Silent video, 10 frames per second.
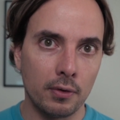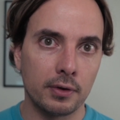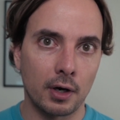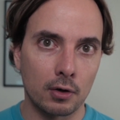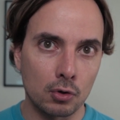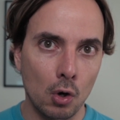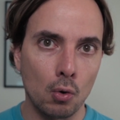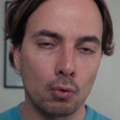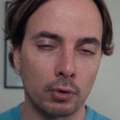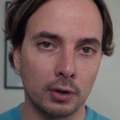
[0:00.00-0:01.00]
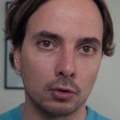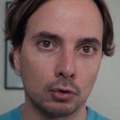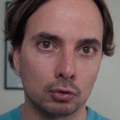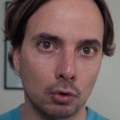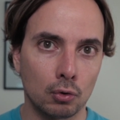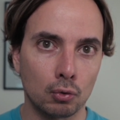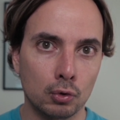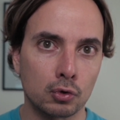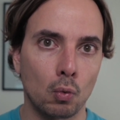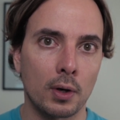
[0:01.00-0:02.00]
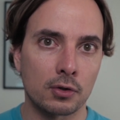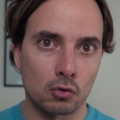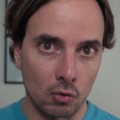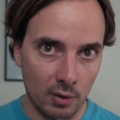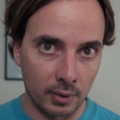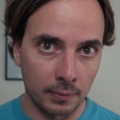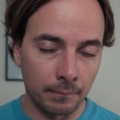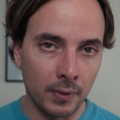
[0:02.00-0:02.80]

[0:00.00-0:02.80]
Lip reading: there are no rent control rules whatsoever.